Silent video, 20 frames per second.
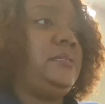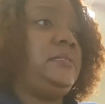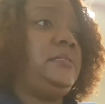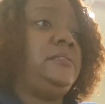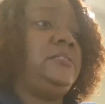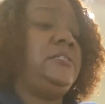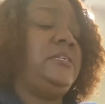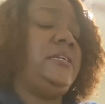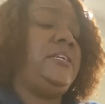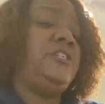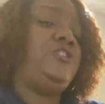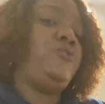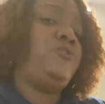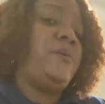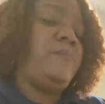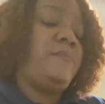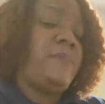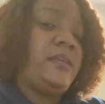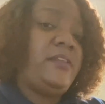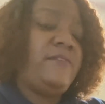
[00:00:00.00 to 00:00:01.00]
Get you
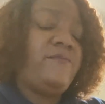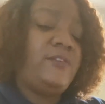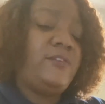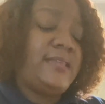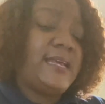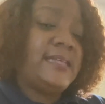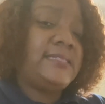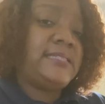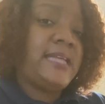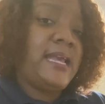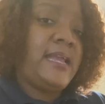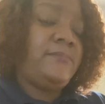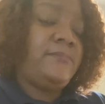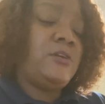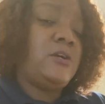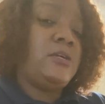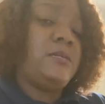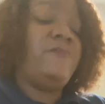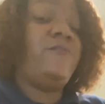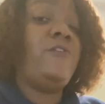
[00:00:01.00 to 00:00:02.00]
admitted for that same
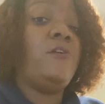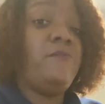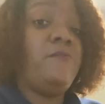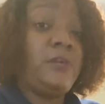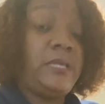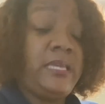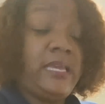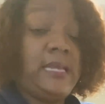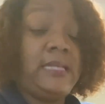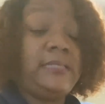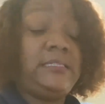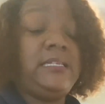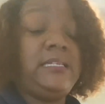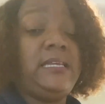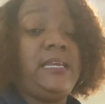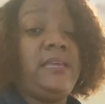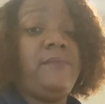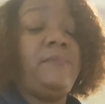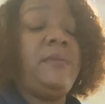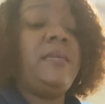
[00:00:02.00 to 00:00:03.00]
day, to
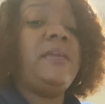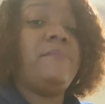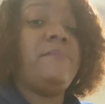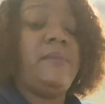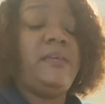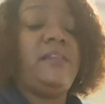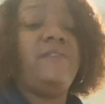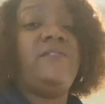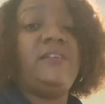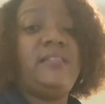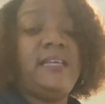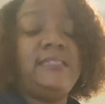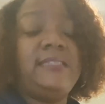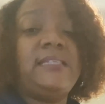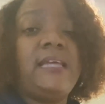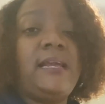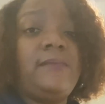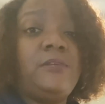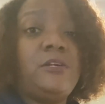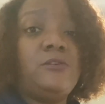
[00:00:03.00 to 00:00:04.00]
get me admitted for that
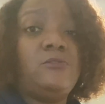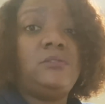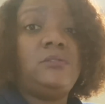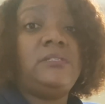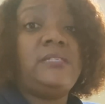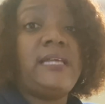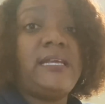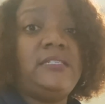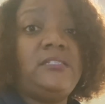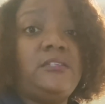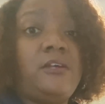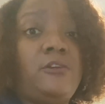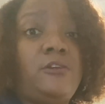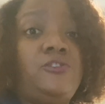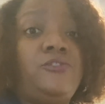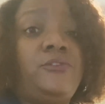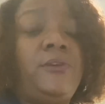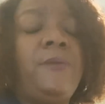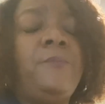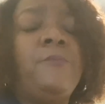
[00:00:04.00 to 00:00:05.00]
same day
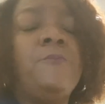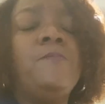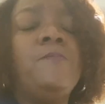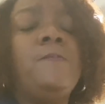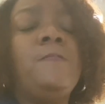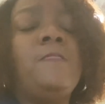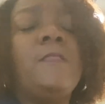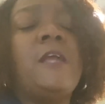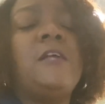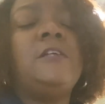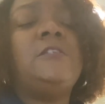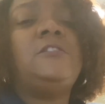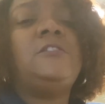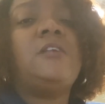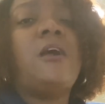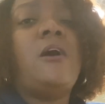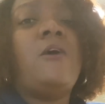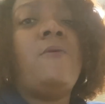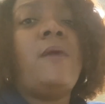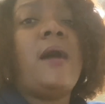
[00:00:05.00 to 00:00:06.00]
surgery.
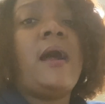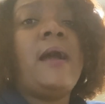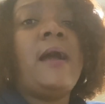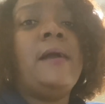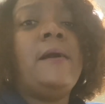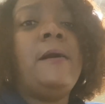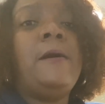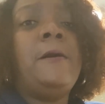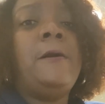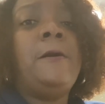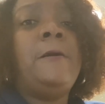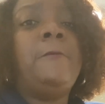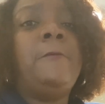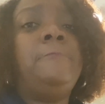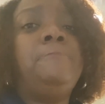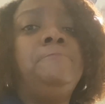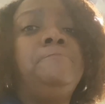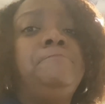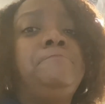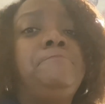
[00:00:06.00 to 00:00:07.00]
So I
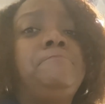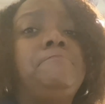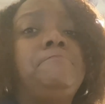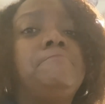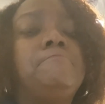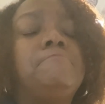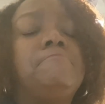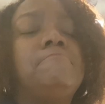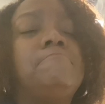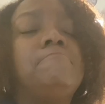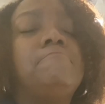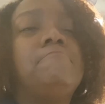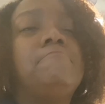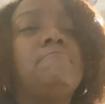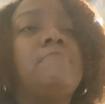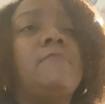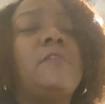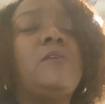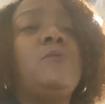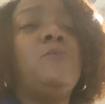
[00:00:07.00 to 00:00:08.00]

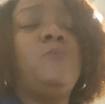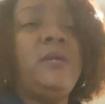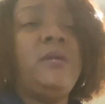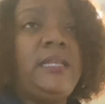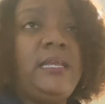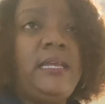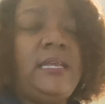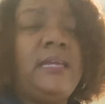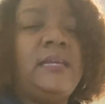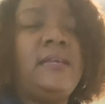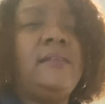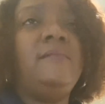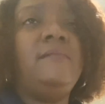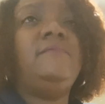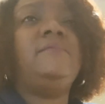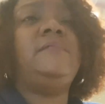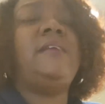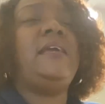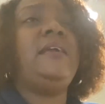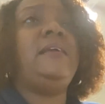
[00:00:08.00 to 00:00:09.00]
went
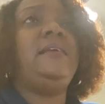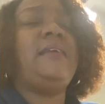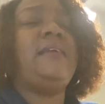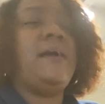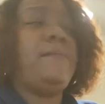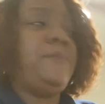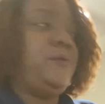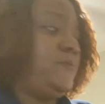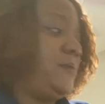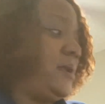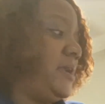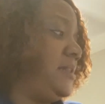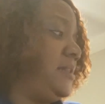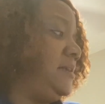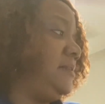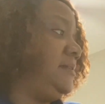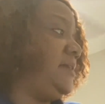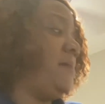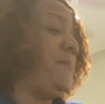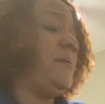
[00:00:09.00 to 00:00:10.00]
in, they got me
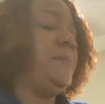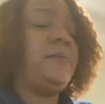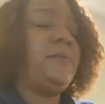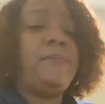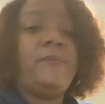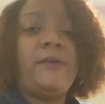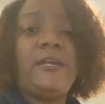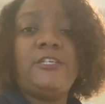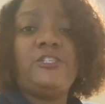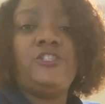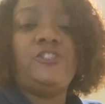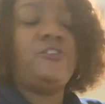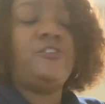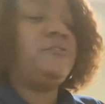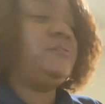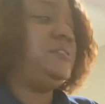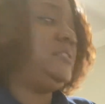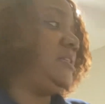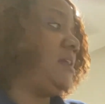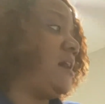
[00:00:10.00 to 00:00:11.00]
ready, got my blood
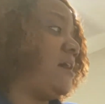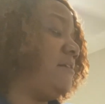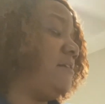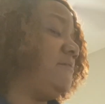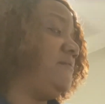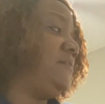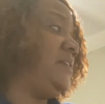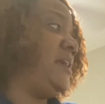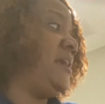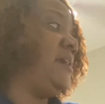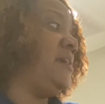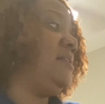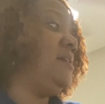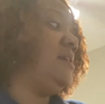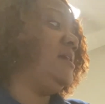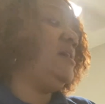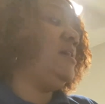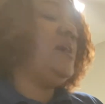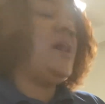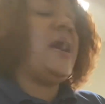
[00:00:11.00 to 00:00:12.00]
pressure, did all of that.
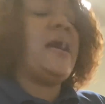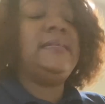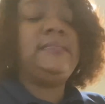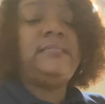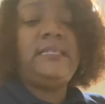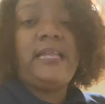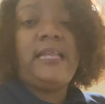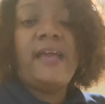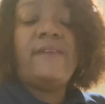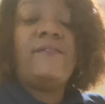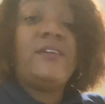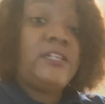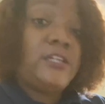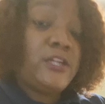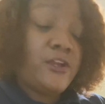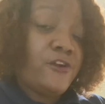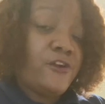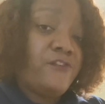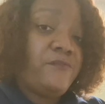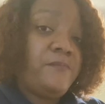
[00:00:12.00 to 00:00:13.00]
I did have a
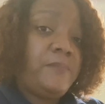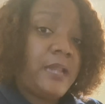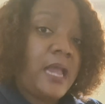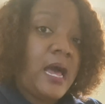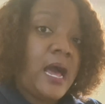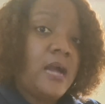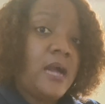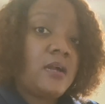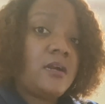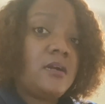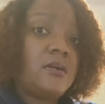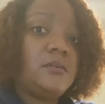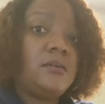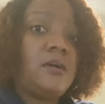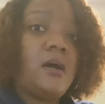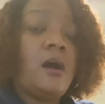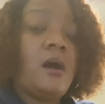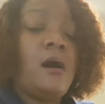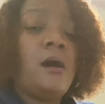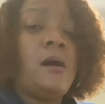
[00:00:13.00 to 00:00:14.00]
nerve block
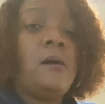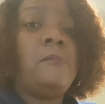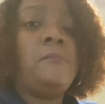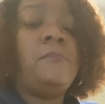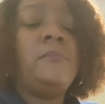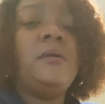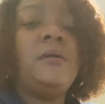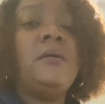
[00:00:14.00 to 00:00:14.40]
on